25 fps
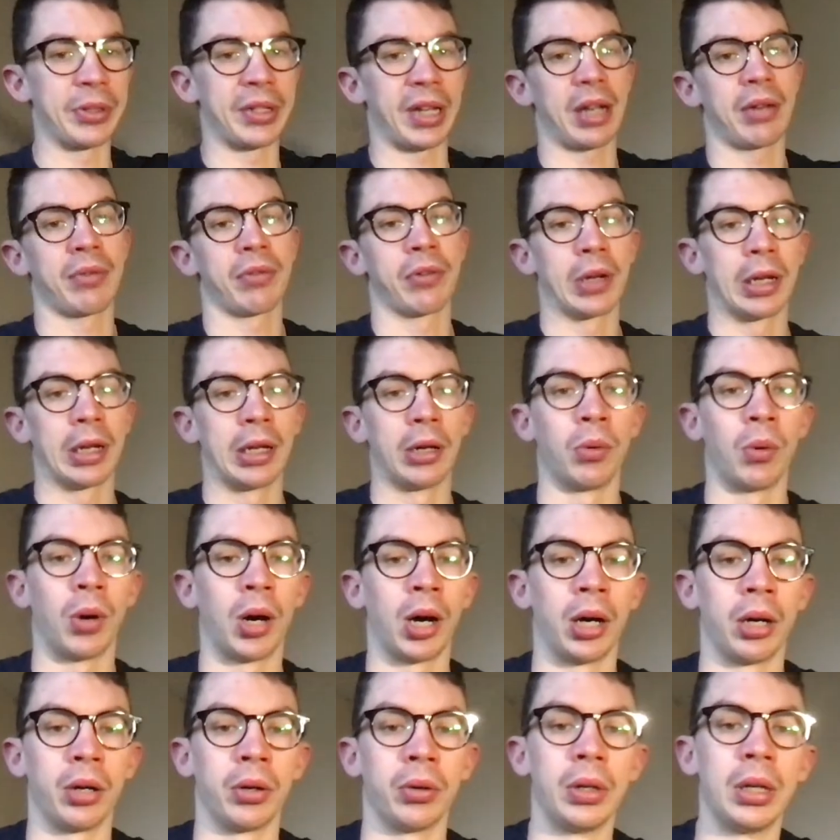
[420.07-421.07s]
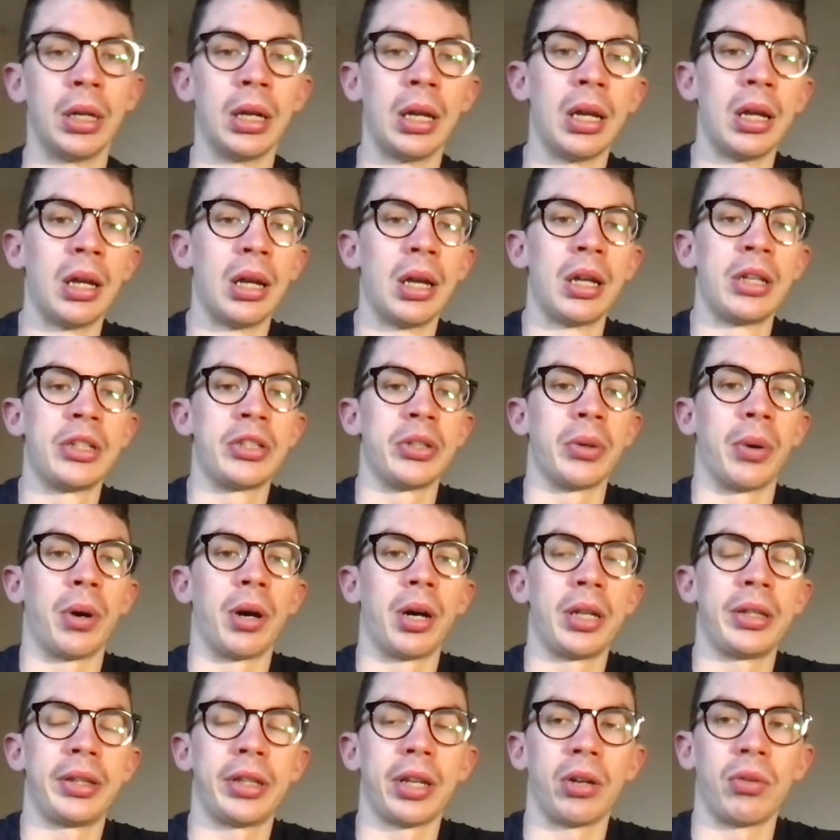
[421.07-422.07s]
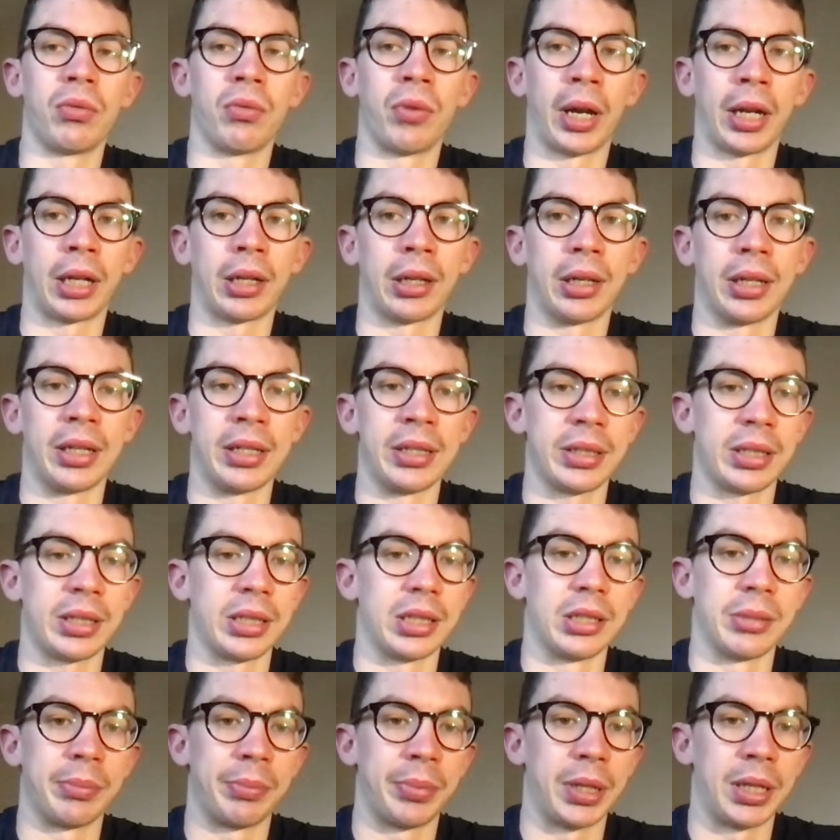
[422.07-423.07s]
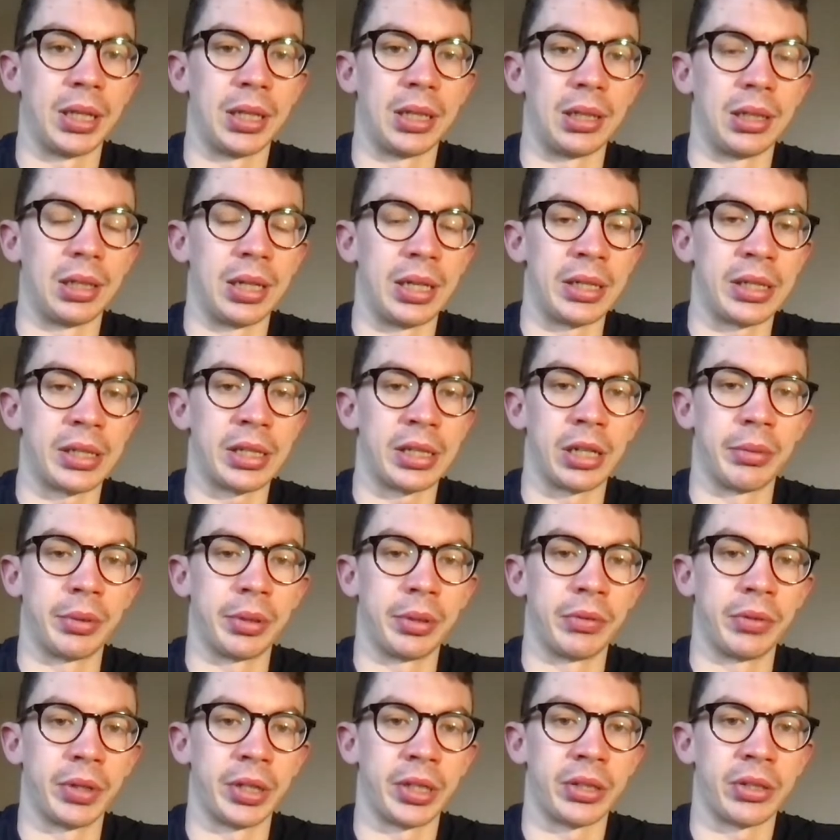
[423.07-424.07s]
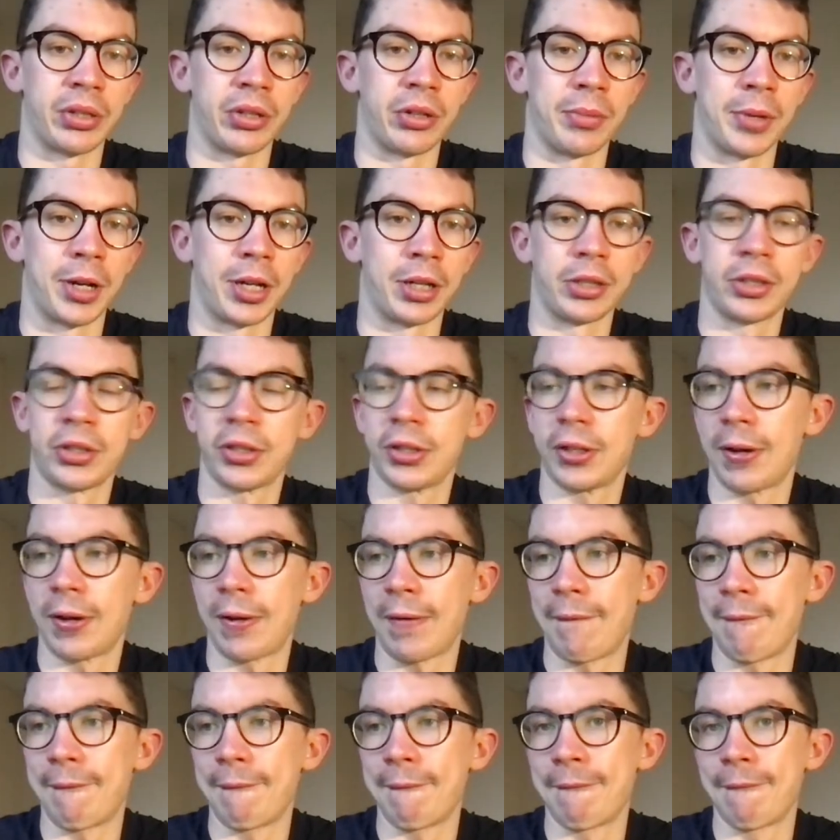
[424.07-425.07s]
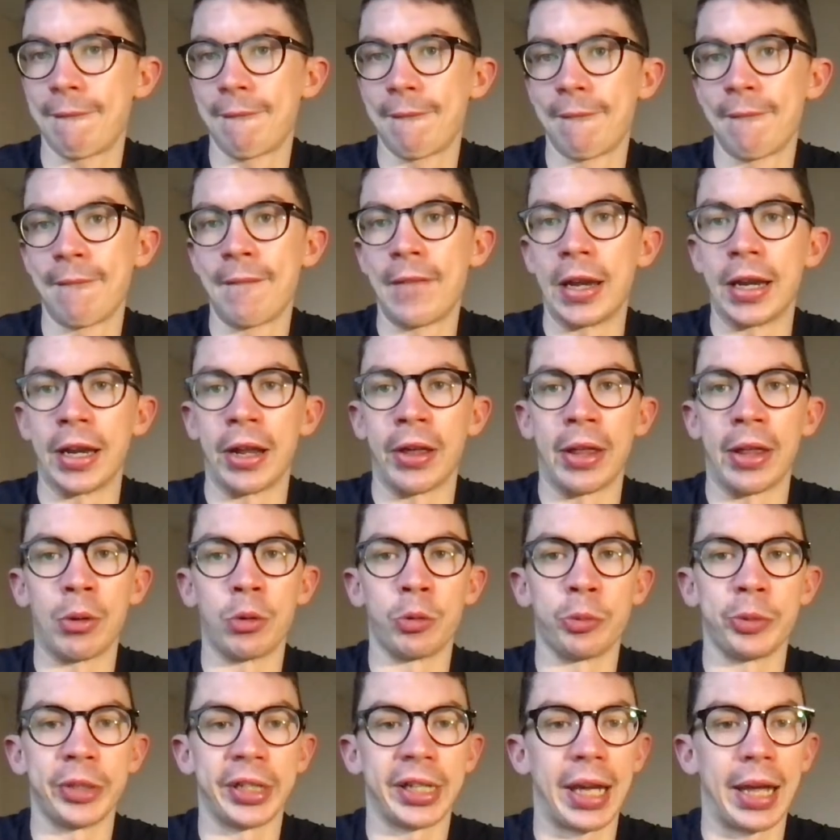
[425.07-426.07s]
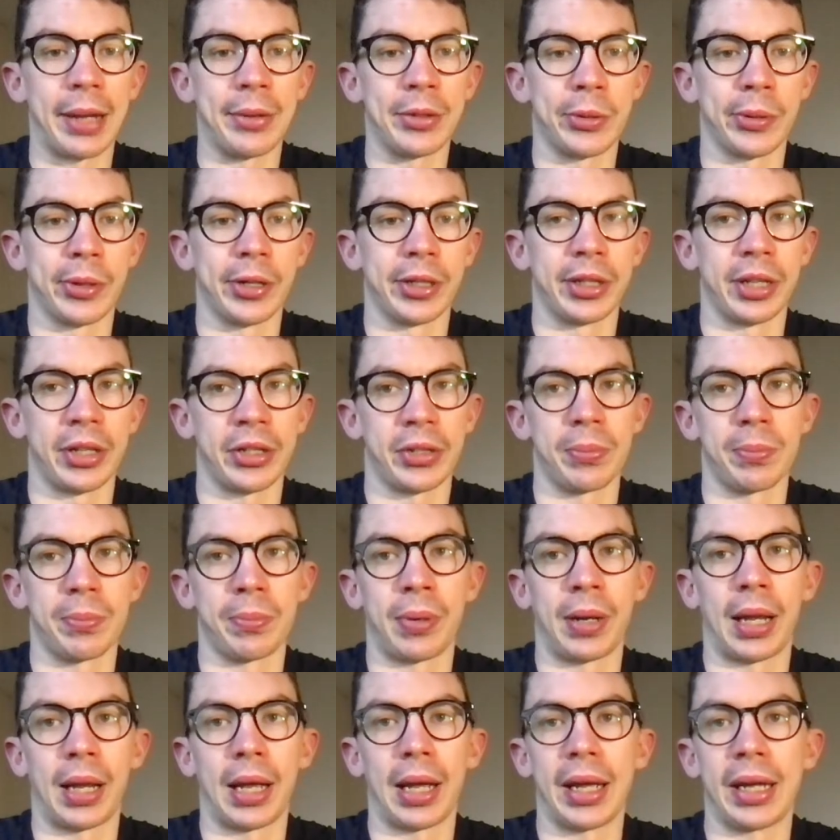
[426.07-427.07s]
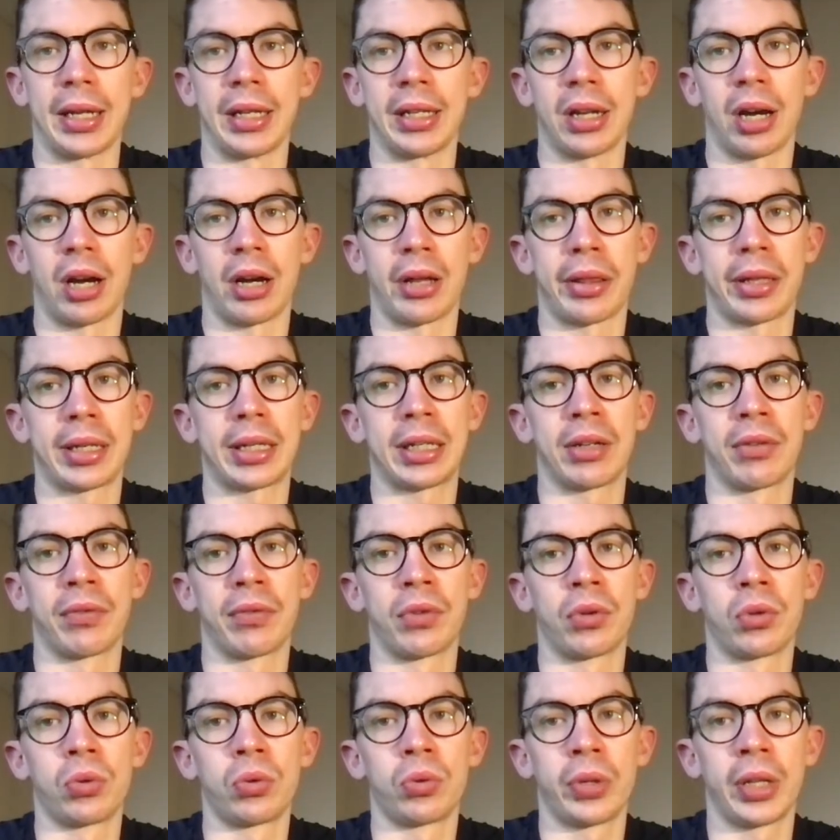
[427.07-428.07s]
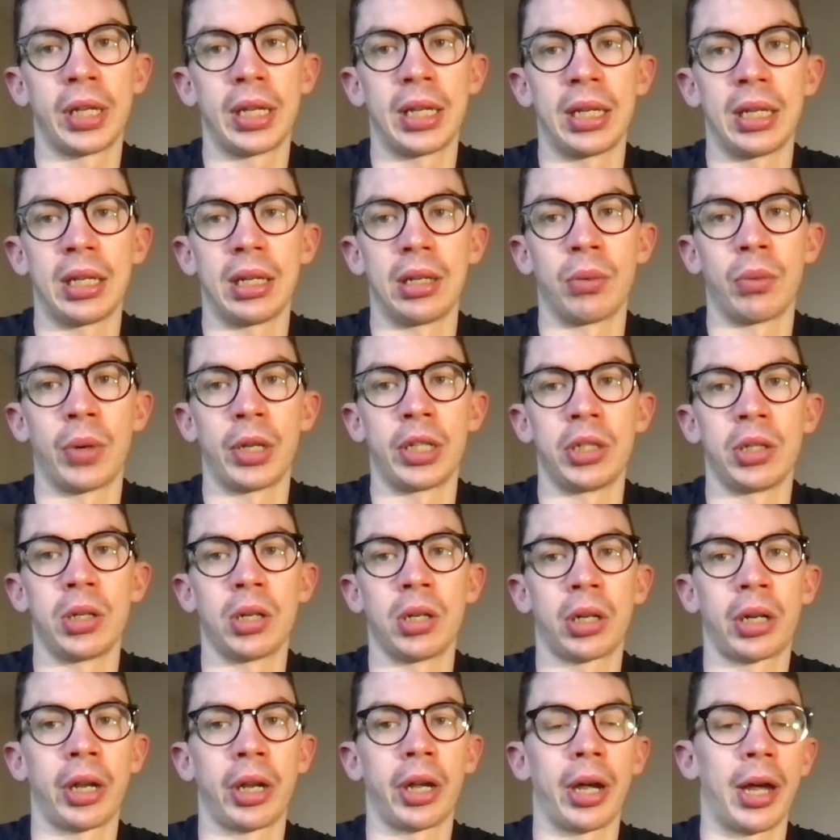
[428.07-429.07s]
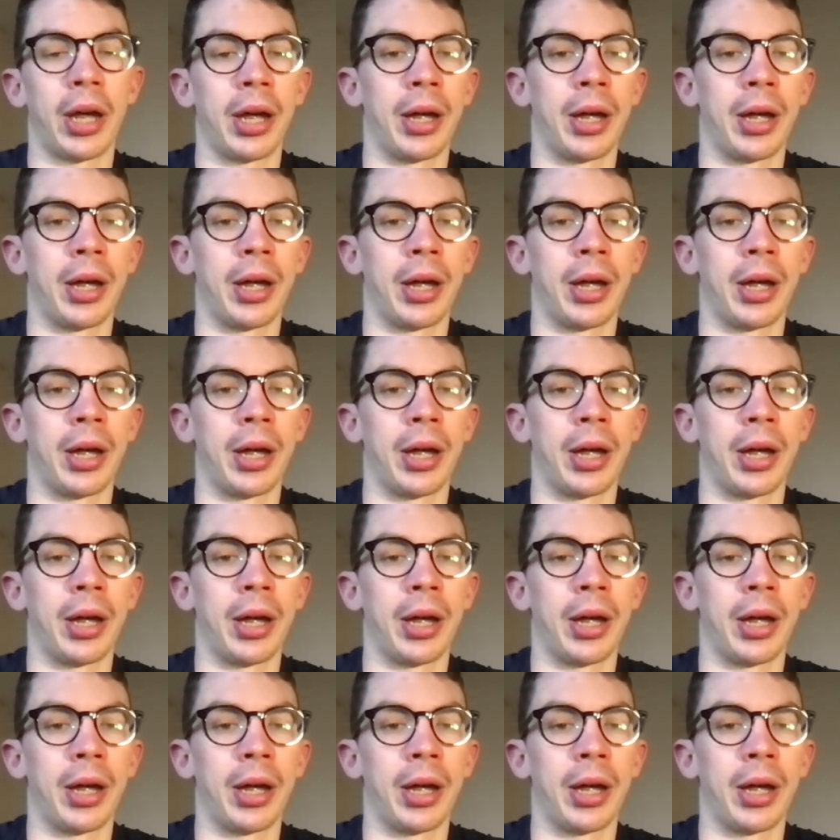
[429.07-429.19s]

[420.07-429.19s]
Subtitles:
out for a little while. So I don't reckon he's going to be risked too much. You know, there will be games where he doesn't play. I think of all the, when you look at